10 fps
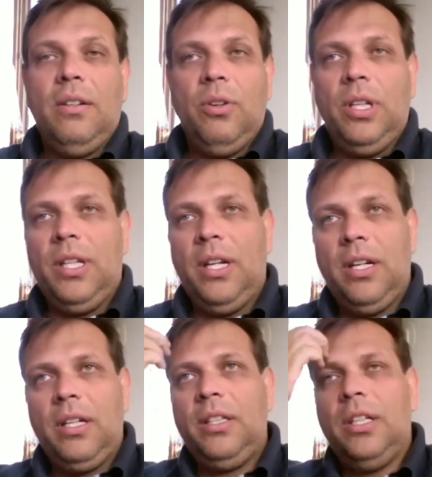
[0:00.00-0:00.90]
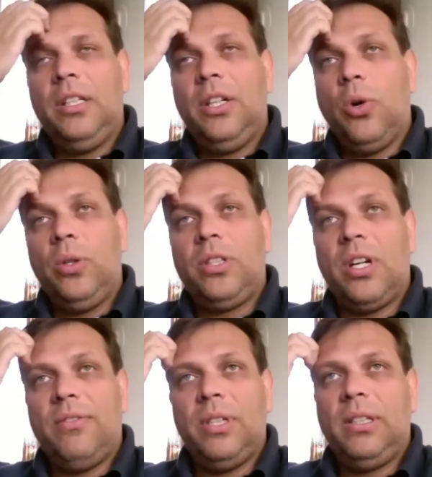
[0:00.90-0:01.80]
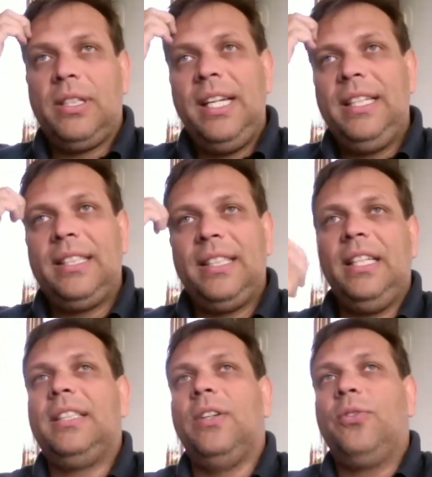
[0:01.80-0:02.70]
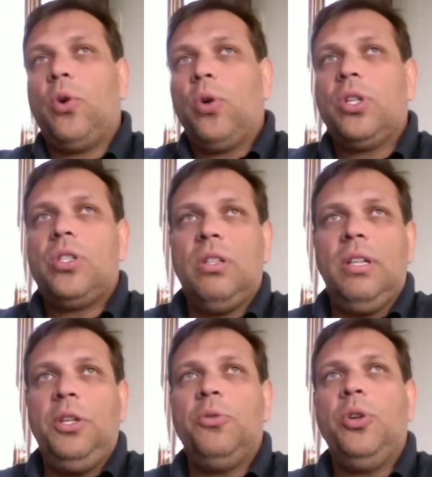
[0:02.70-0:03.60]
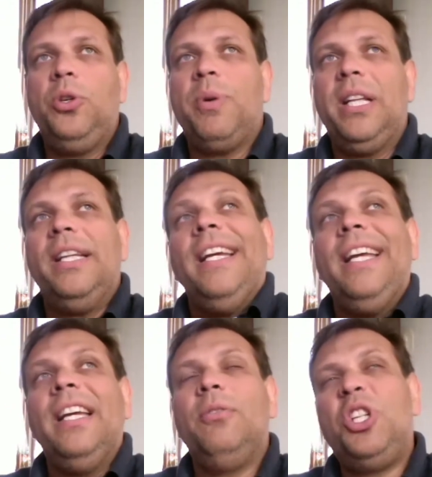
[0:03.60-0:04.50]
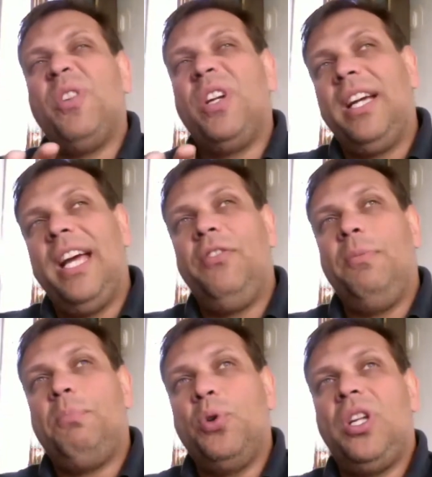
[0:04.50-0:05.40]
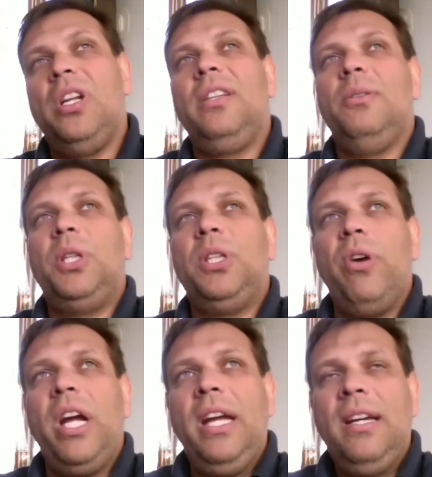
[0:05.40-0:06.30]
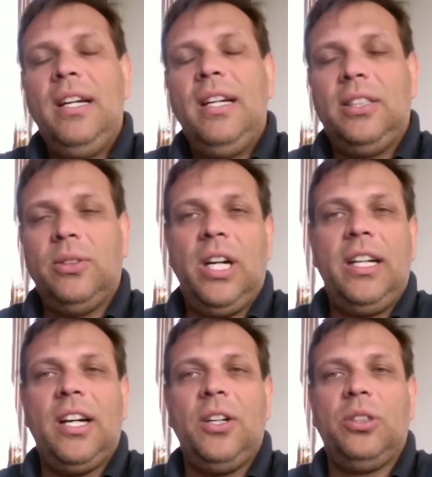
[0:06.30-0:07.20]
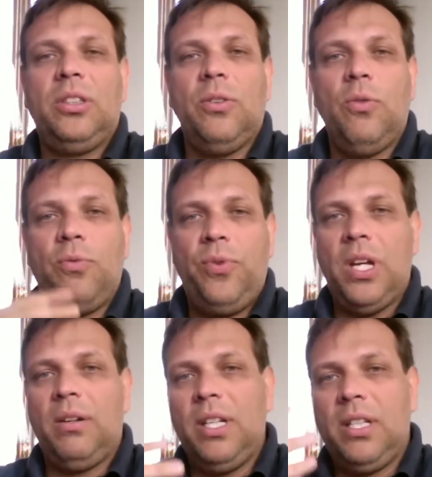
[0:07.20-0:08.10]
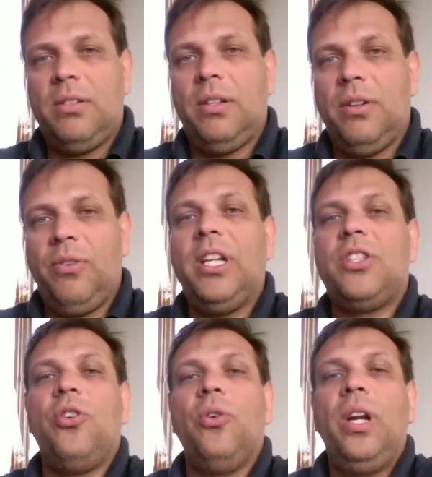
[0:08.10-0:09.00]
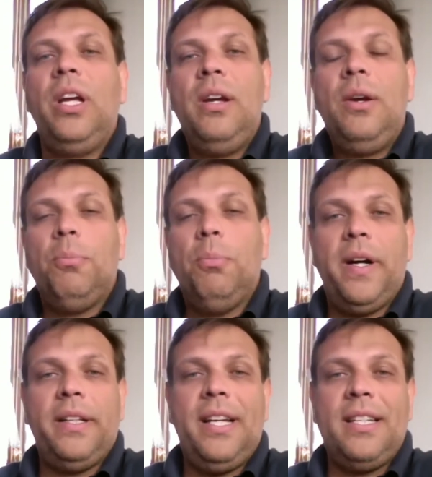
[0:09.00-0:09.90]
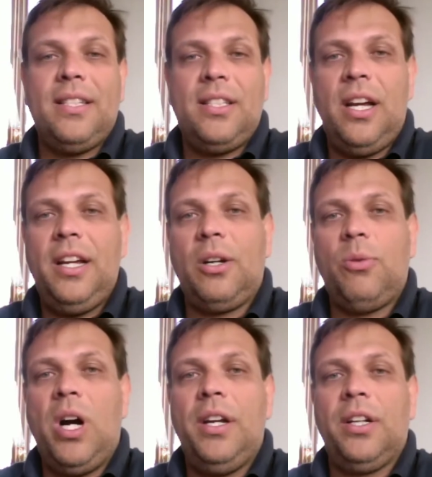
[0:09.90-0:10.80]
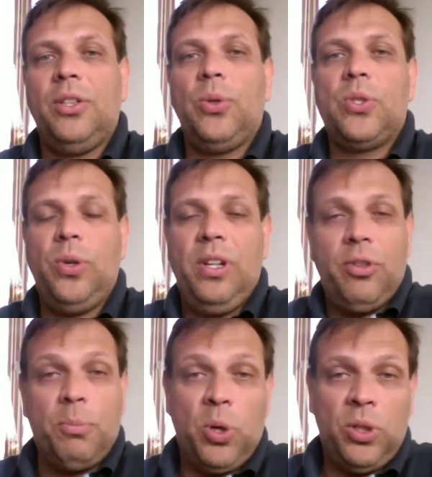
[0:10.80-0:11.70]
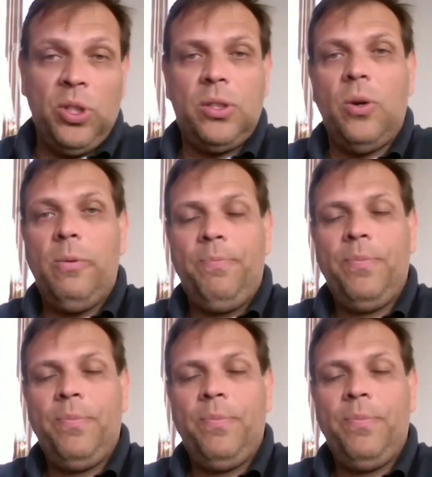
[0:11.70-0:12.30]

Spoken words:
The whole travel things is, of course, you might thinking which one again we pushed a little bit away, so I cannot confirm this really strongly, but SSI acquired also liverboard.com.